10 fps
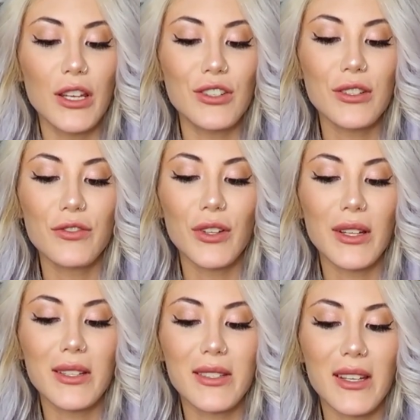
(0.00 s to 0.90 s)
you just feel
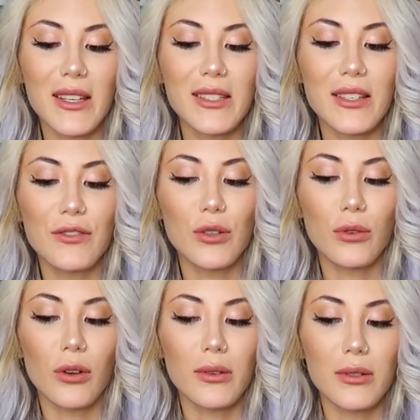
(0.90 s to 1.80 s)
indecisive you
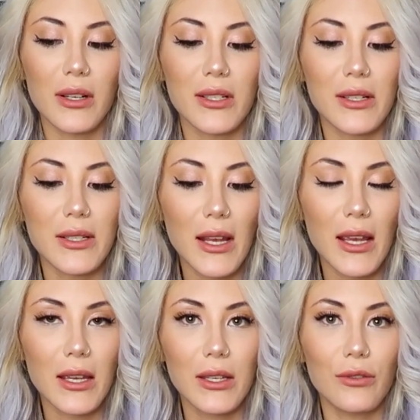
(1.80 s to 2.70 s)
don't know what direction to
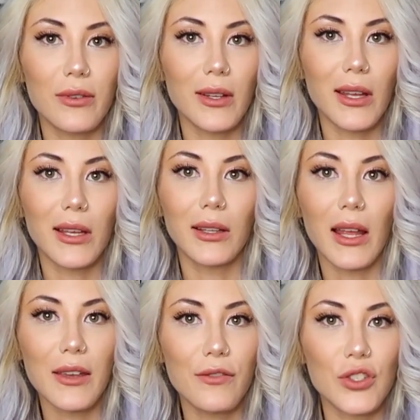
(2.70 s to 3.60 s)
take you feel like
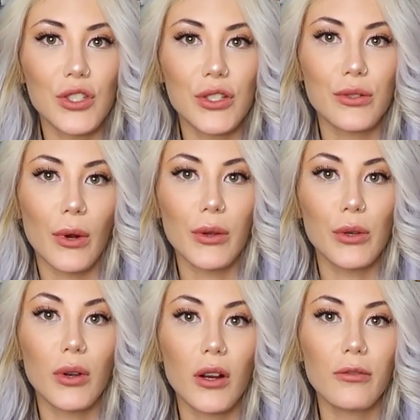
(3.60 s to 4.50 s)
life is just throwing
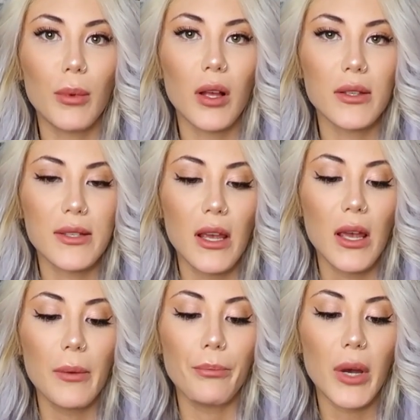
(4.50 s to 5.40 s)
you curveballs
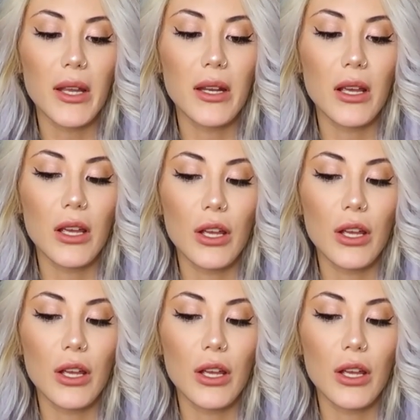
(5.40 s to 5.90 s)
but